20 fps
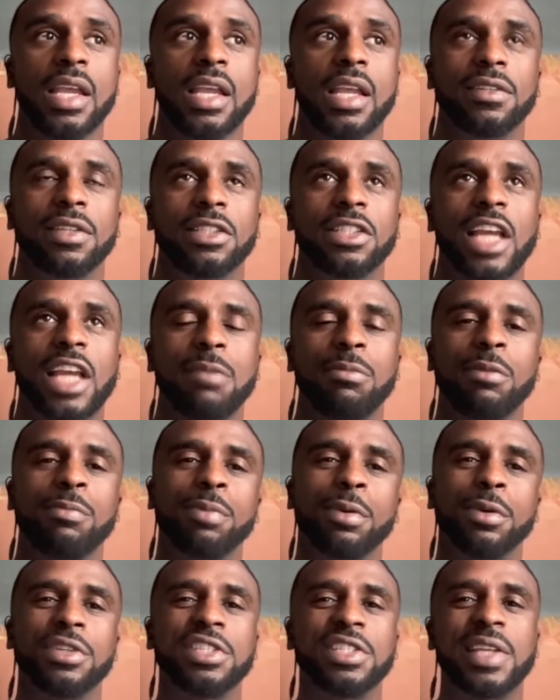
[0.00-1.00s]
The type of
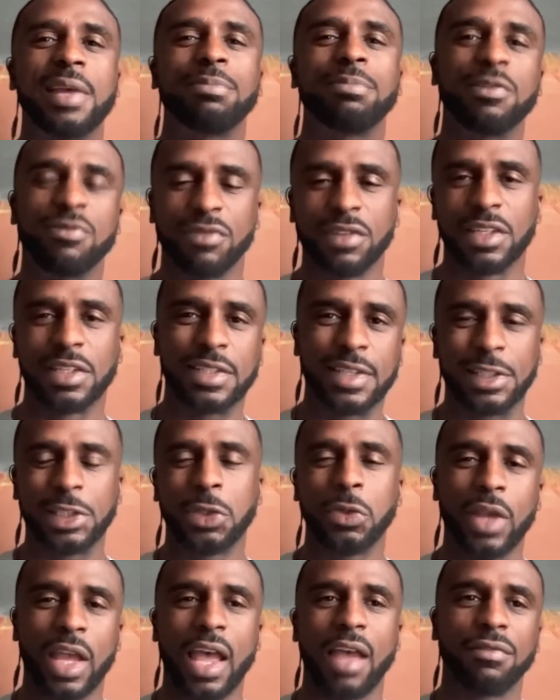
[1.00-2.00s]
perceptiveness that
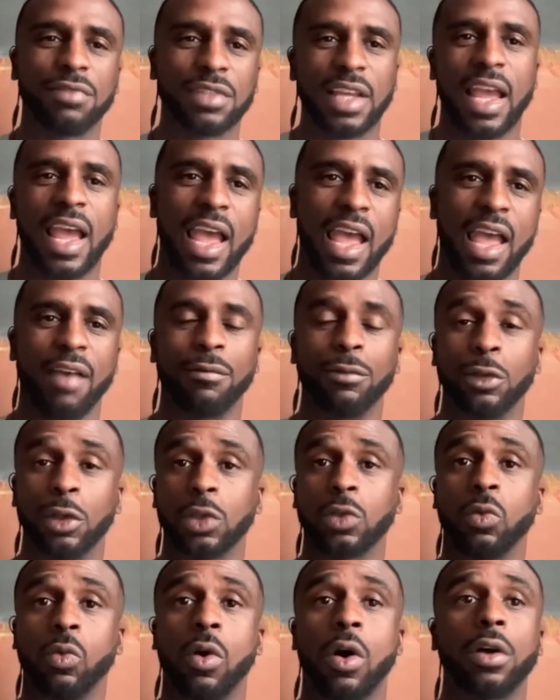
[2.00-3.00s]
you have to have
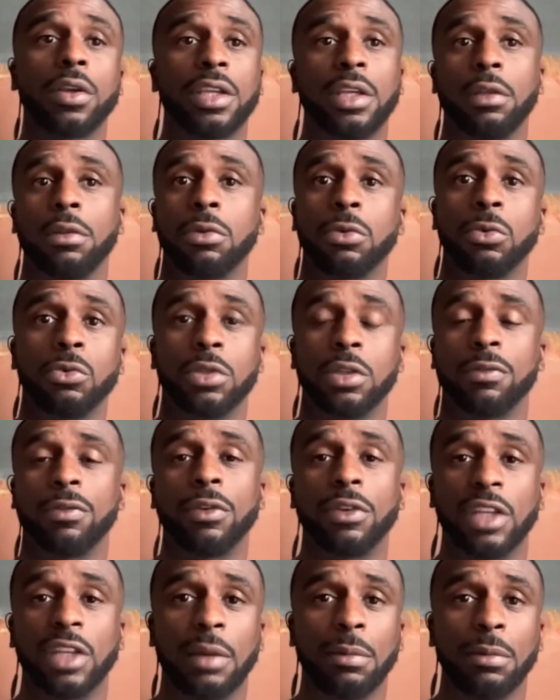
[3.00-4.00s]
just walking through
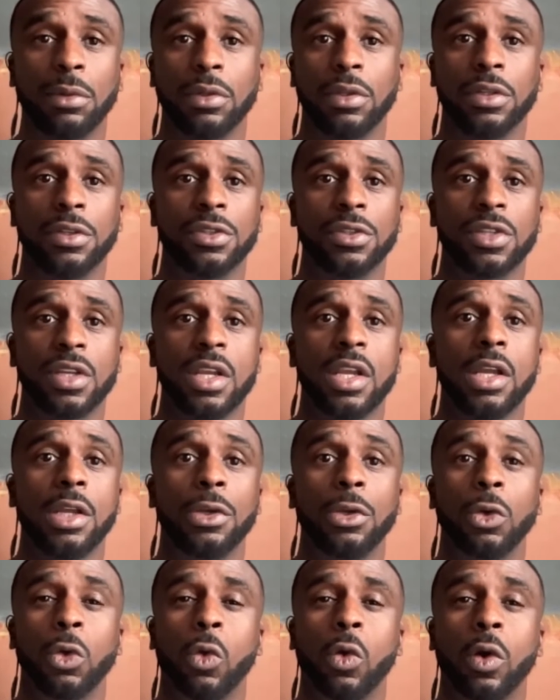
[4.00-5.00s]
different neighborhoods,
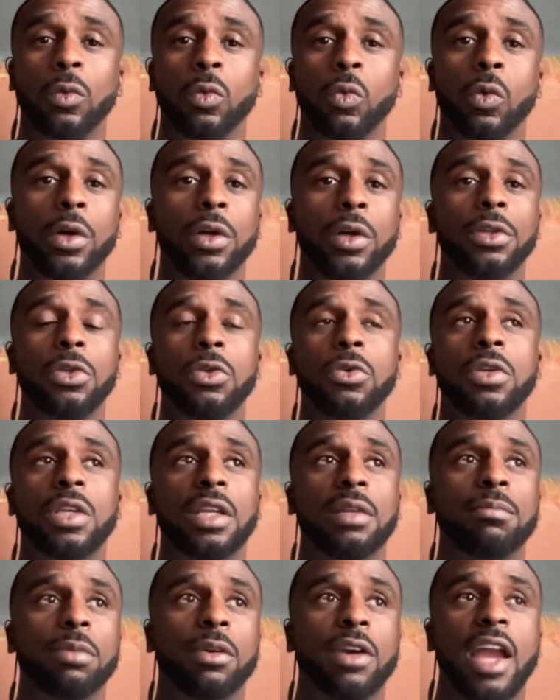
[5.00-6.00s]
knowing where you
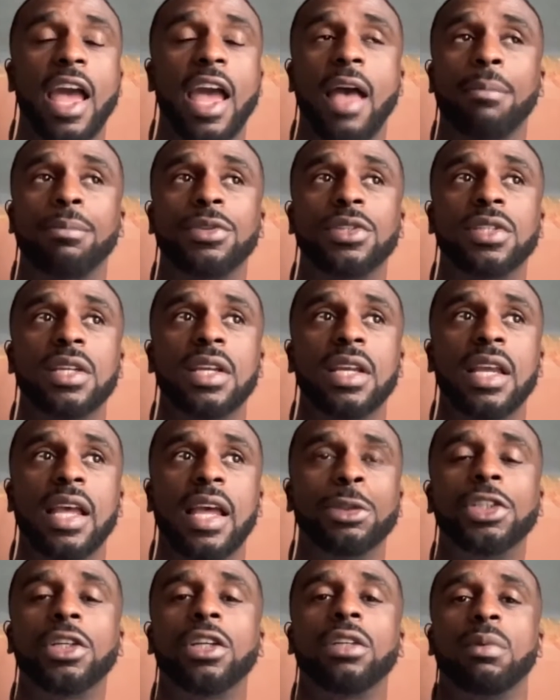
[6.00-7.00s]
can perhaps
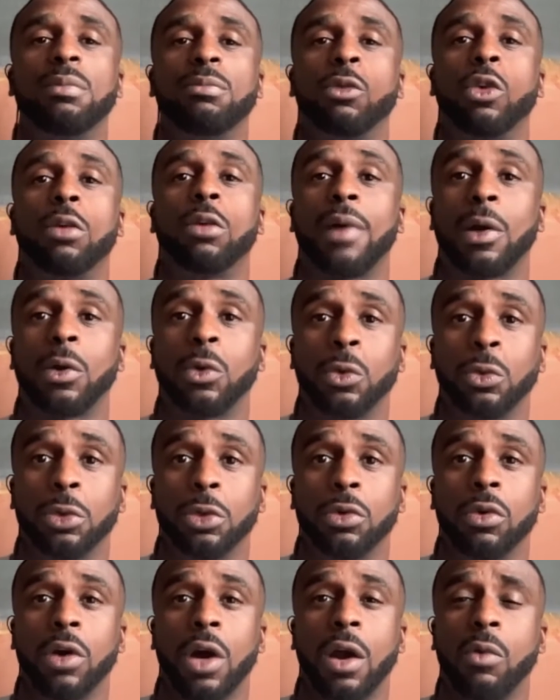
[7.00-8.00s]
share a bit more about who
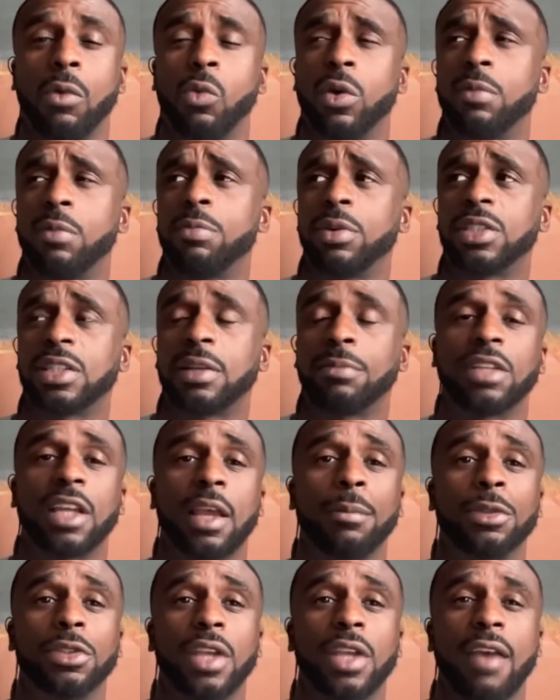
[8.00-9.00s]
you are, where
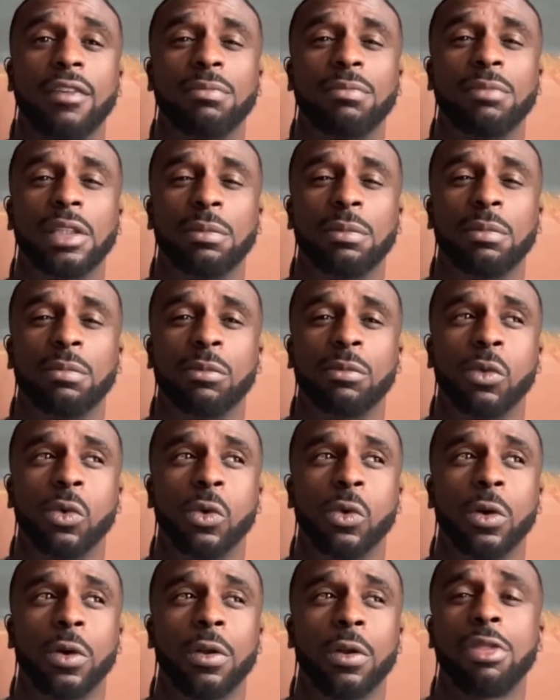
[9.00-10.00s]
sometimes you have to be a little bit
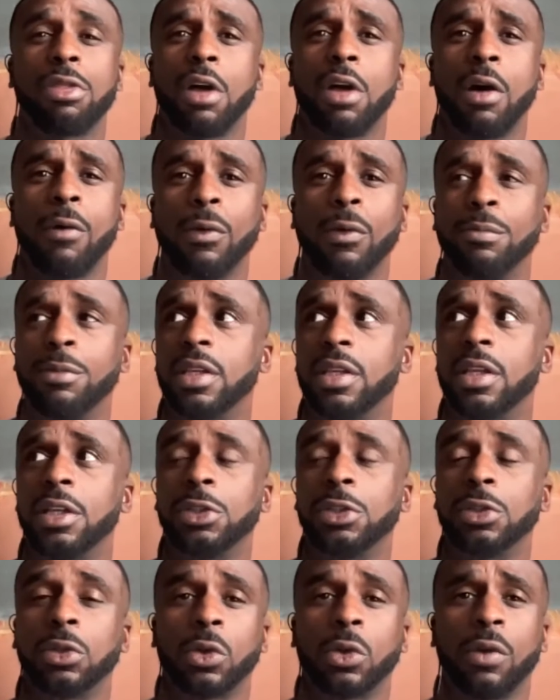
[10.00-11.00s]
more thoughtful because
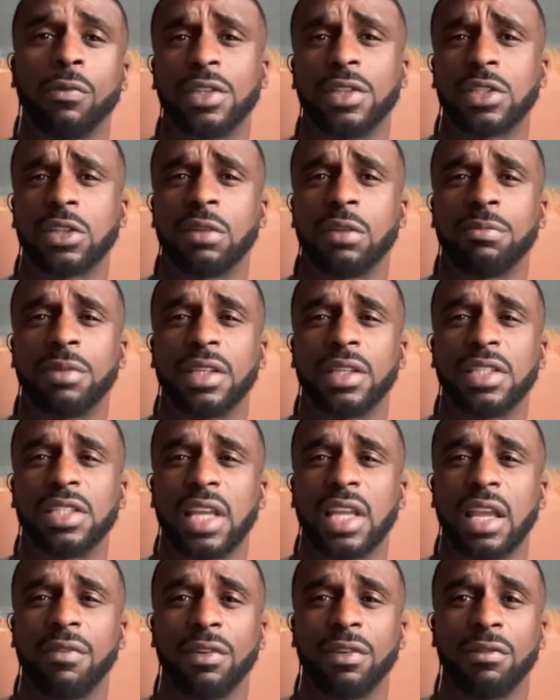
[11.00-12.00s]
you don't know if it's going to be a
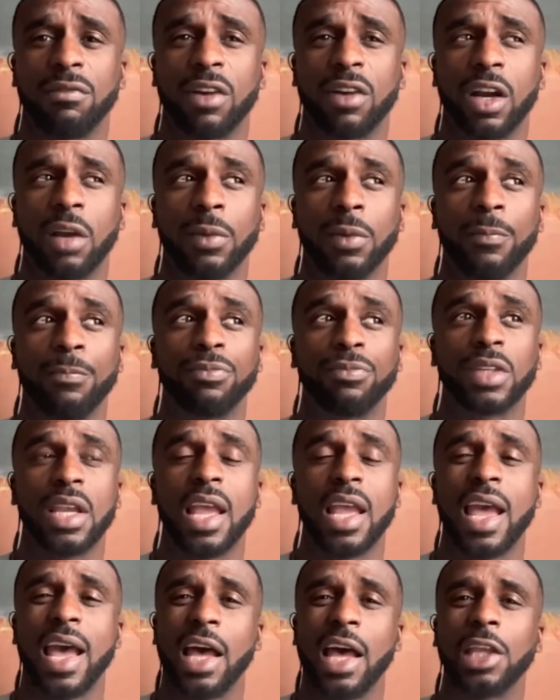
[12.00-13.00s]
safe environment,
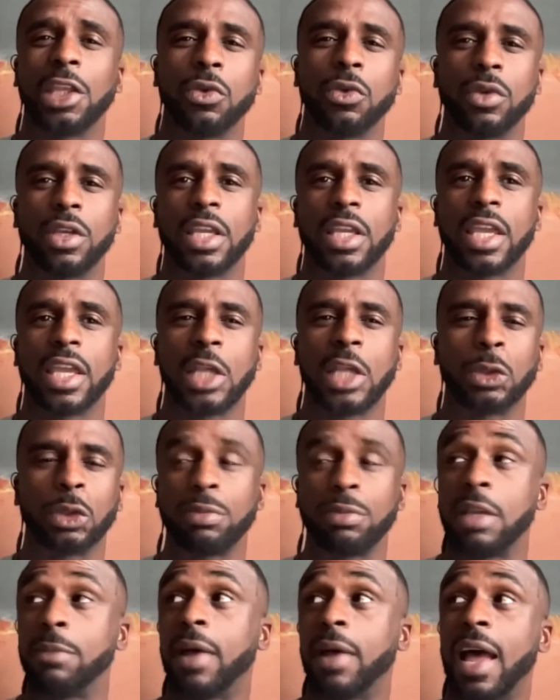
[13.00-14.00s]
how you engage with
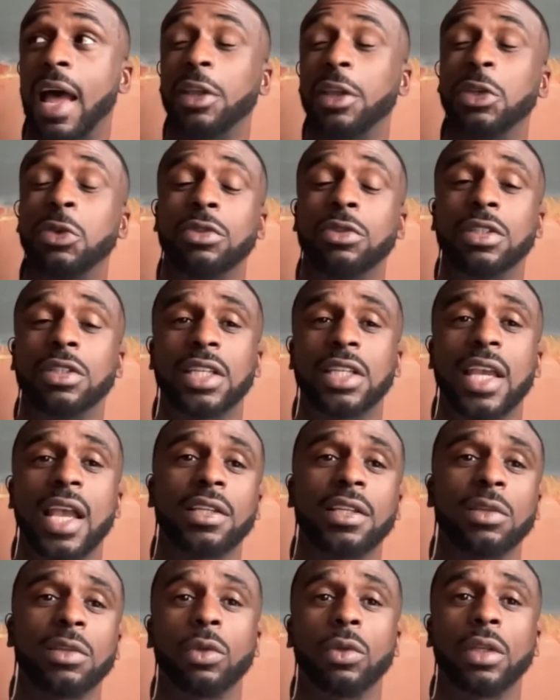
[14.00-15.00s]
people, how you
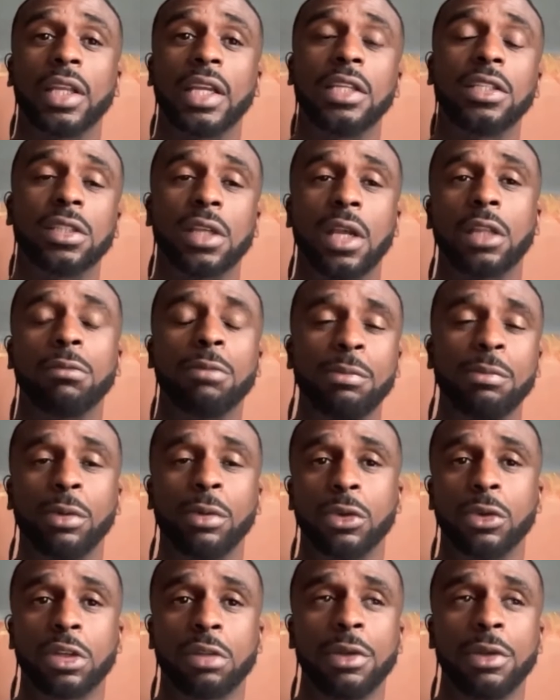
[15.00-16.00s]
detect and relate to other people in
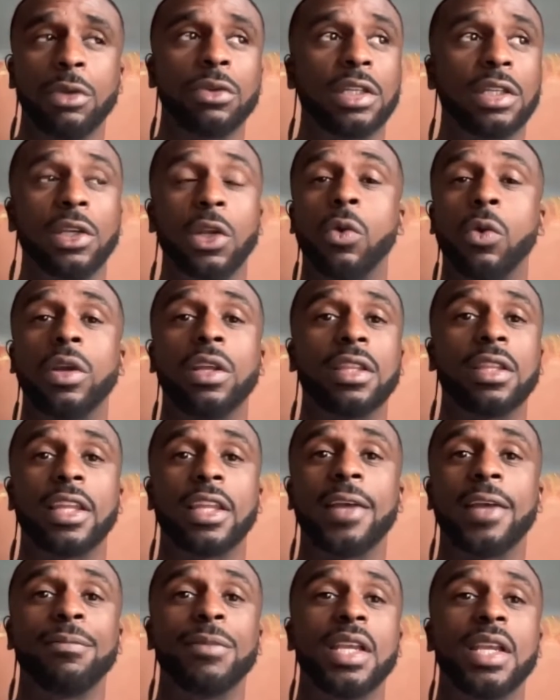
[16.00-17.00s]
your community, knowing
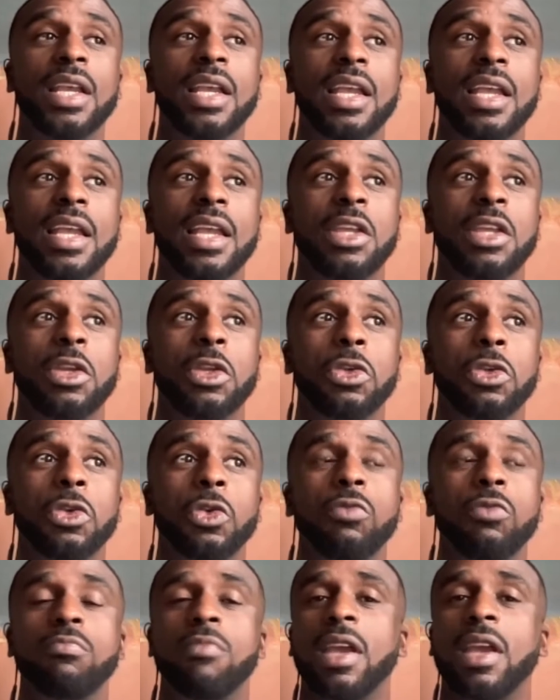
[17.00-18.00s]
that
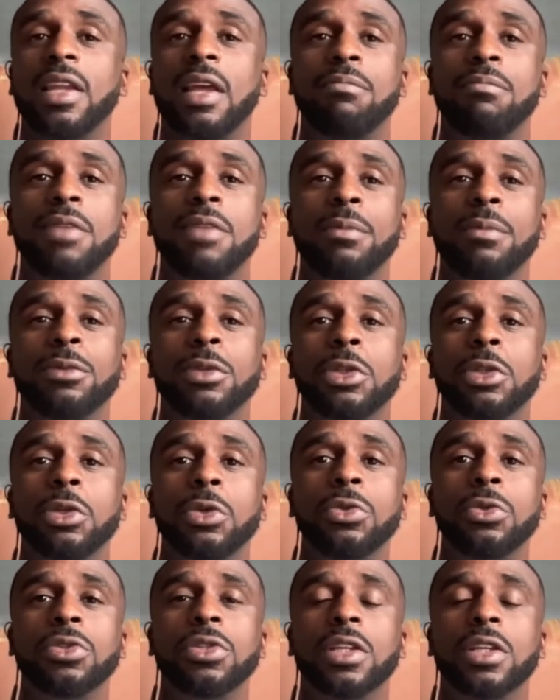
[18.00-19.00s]
you may not be able to
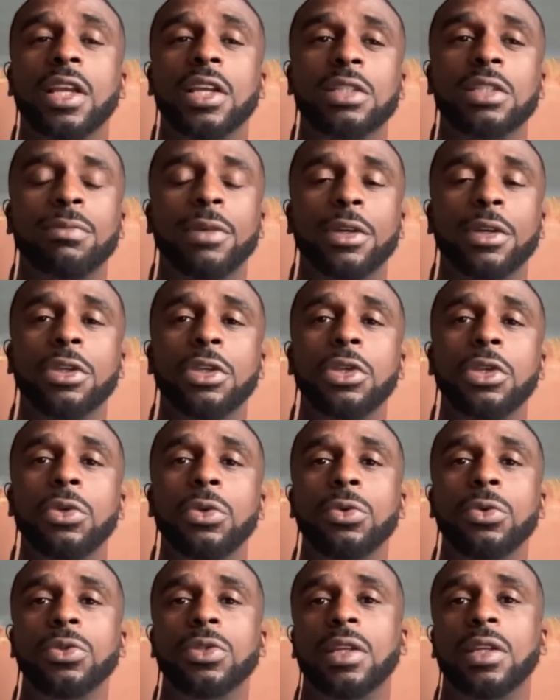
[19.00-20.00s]
use the customary
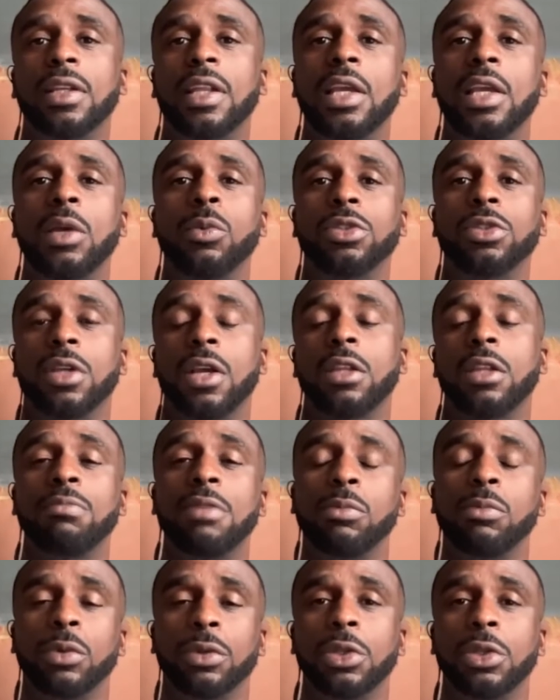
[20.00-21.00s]
cues and language that other
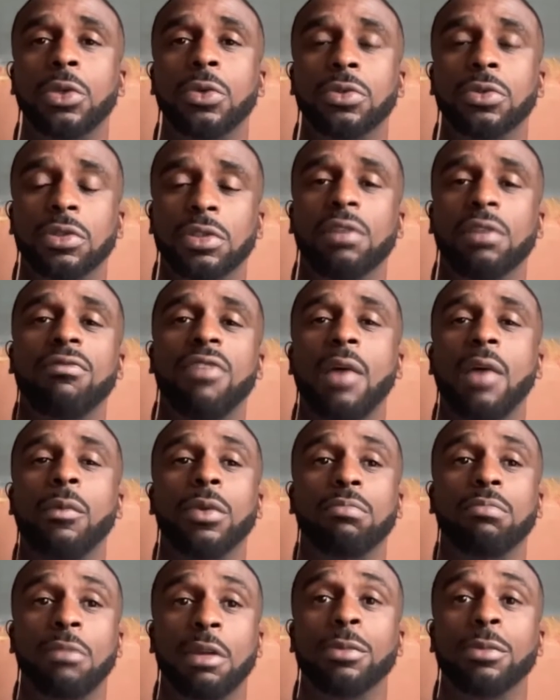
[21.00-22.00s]
people would use to identify
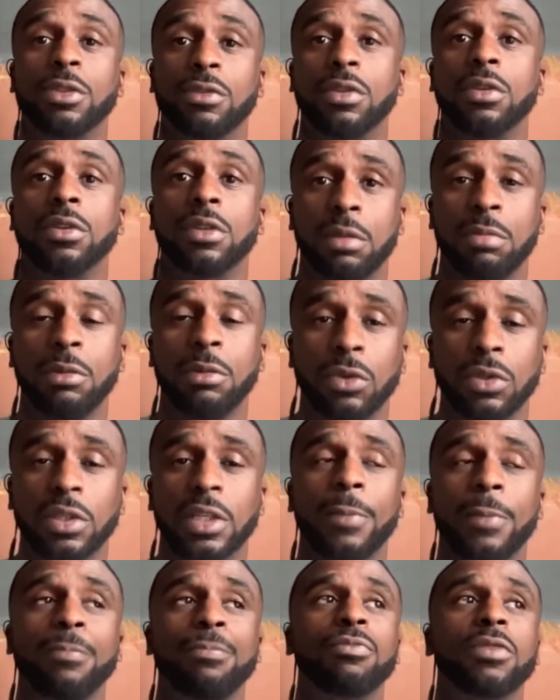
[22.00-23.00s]
with members of their community.